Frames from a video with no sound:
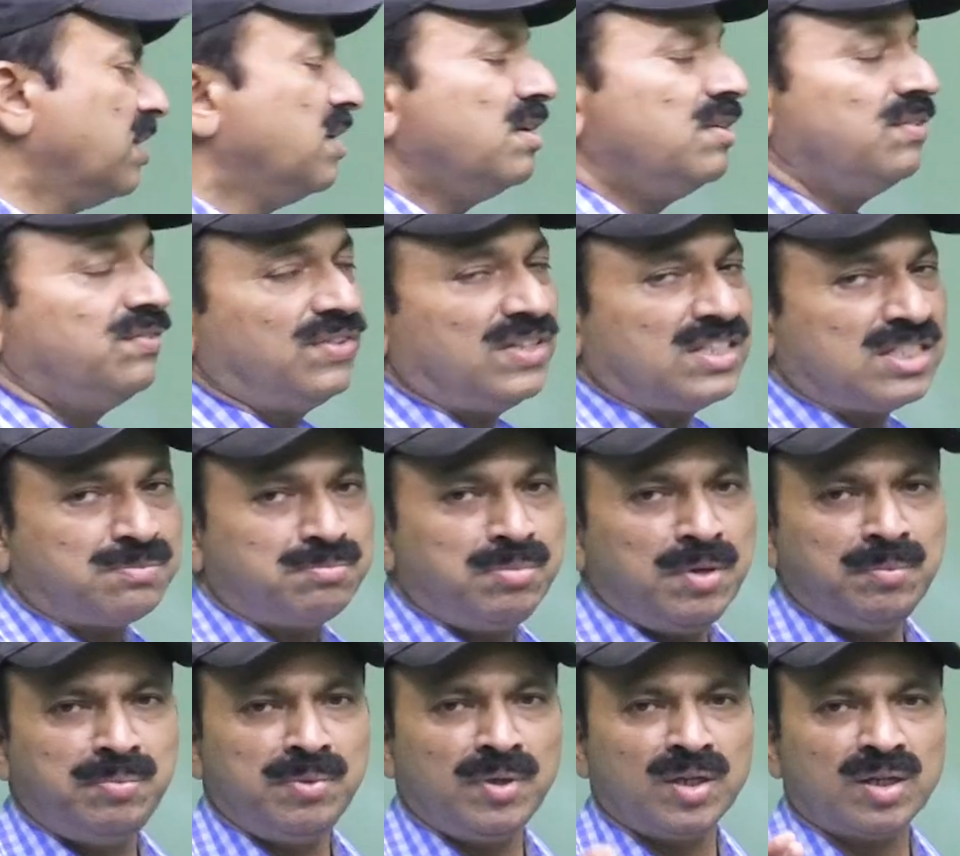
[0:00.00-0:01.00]
First
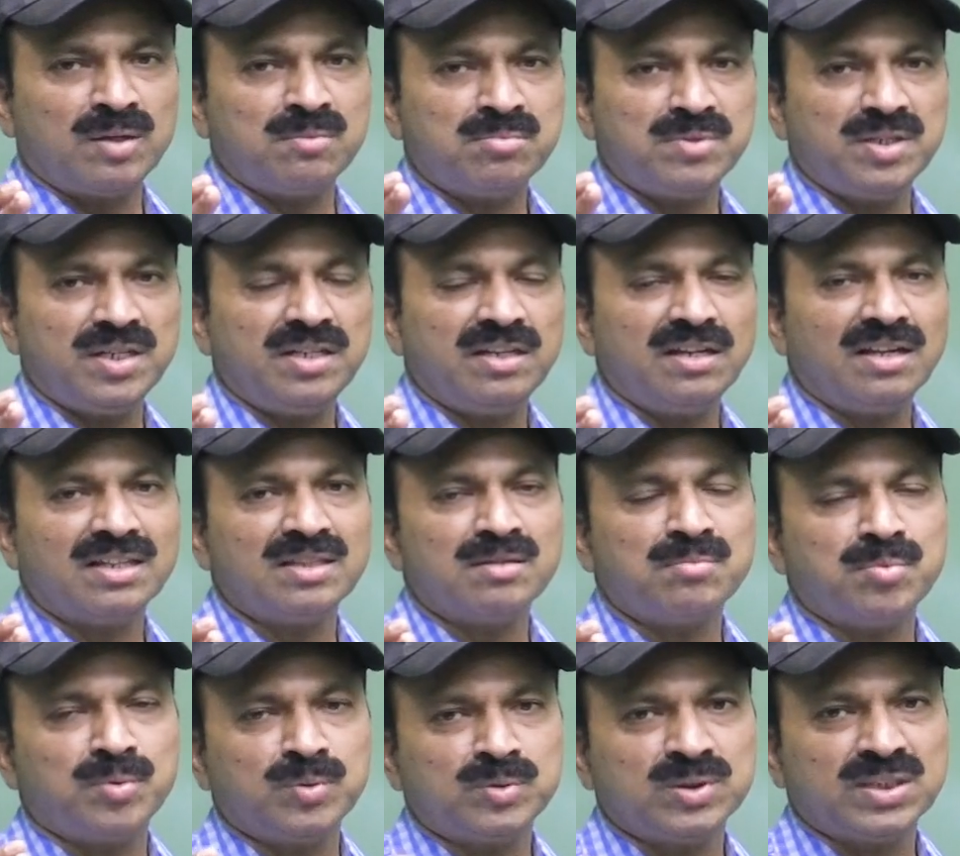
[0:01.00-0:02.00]
people to come to India, the
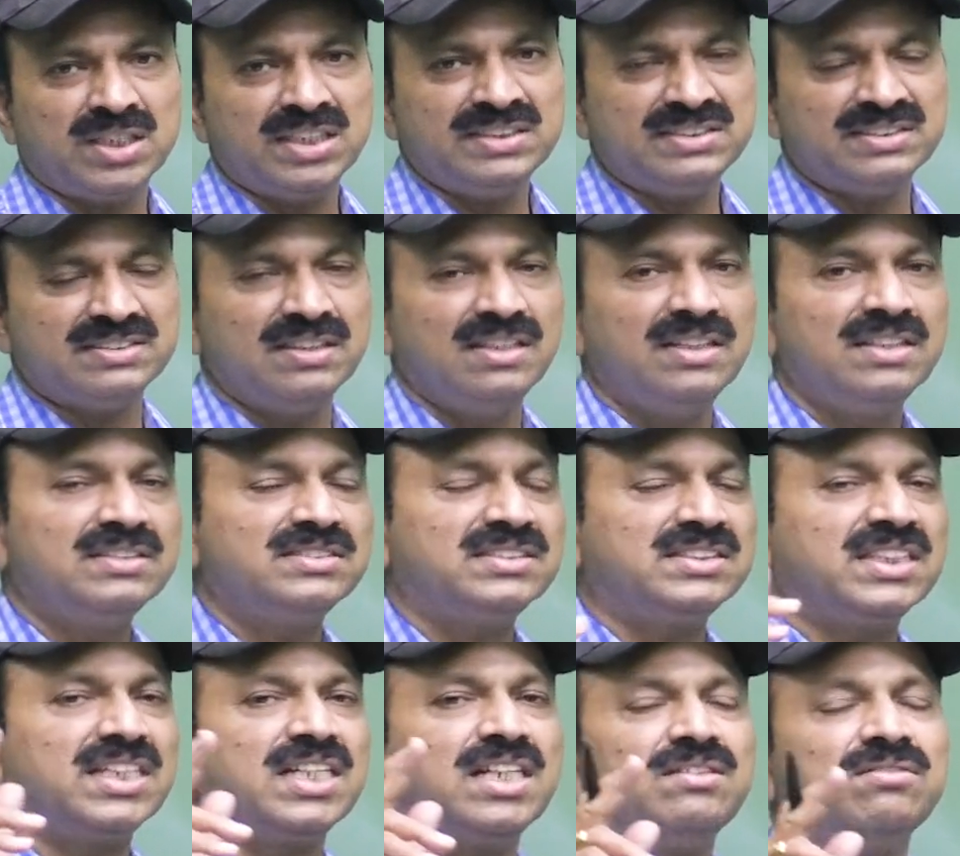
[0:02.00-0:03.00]
Portuguese.
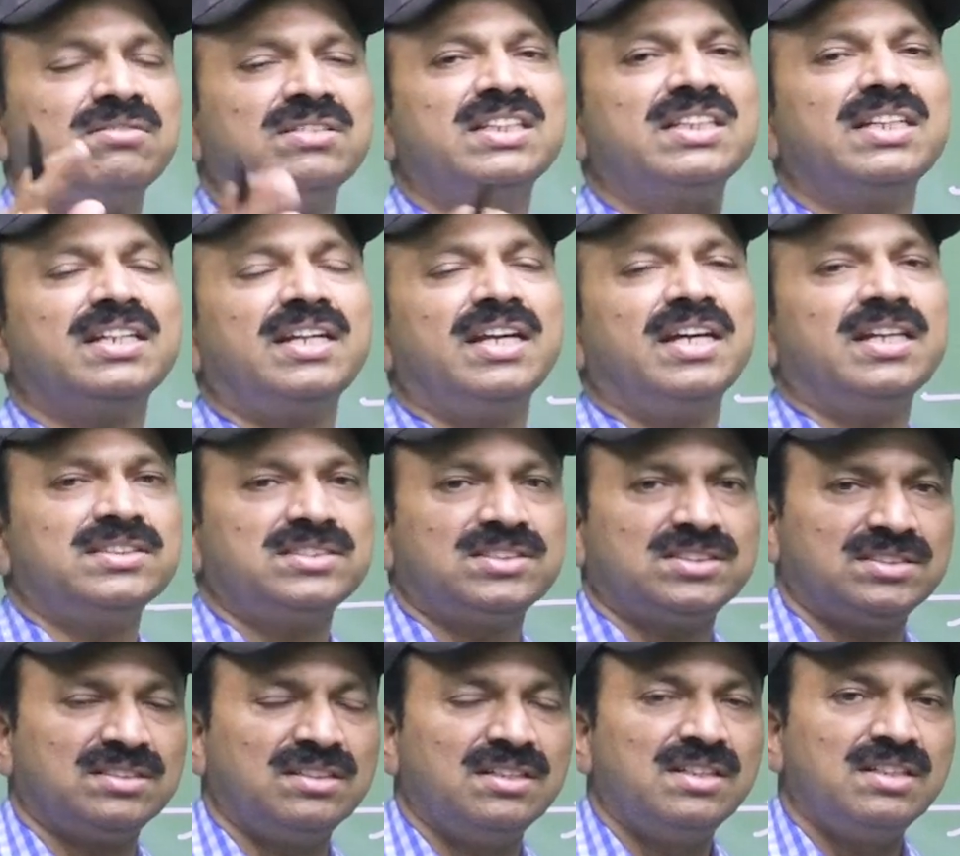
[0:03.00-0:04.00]
Second one, the
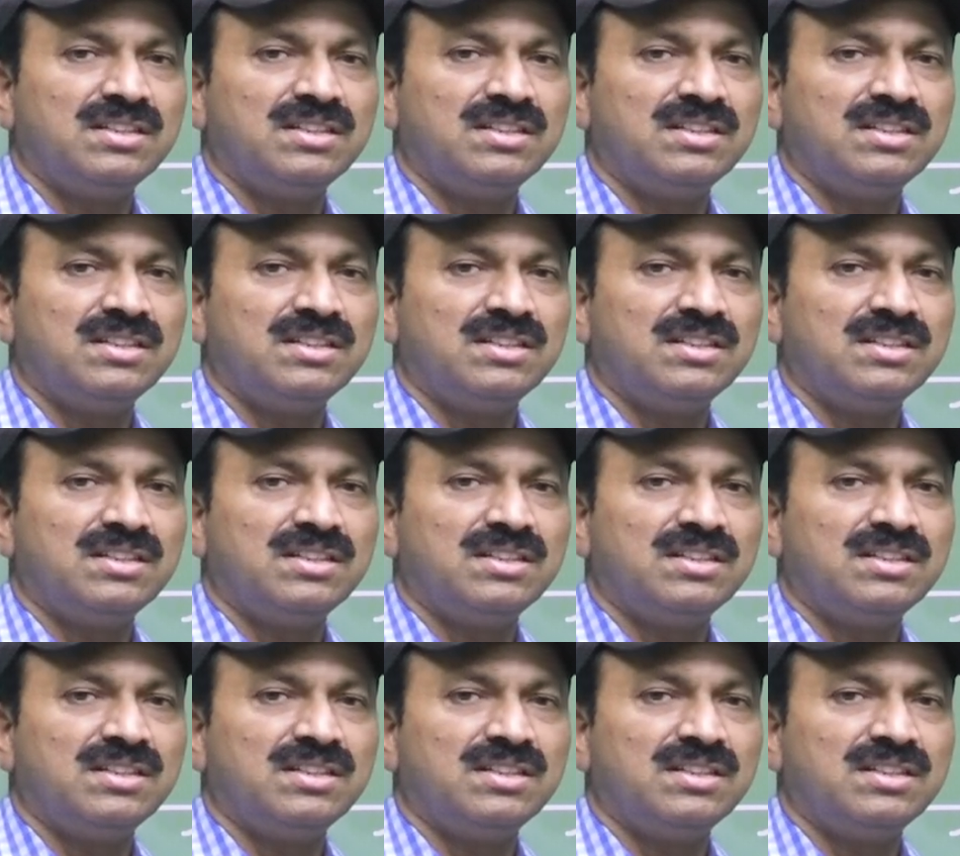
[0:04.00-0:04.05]
Dutch.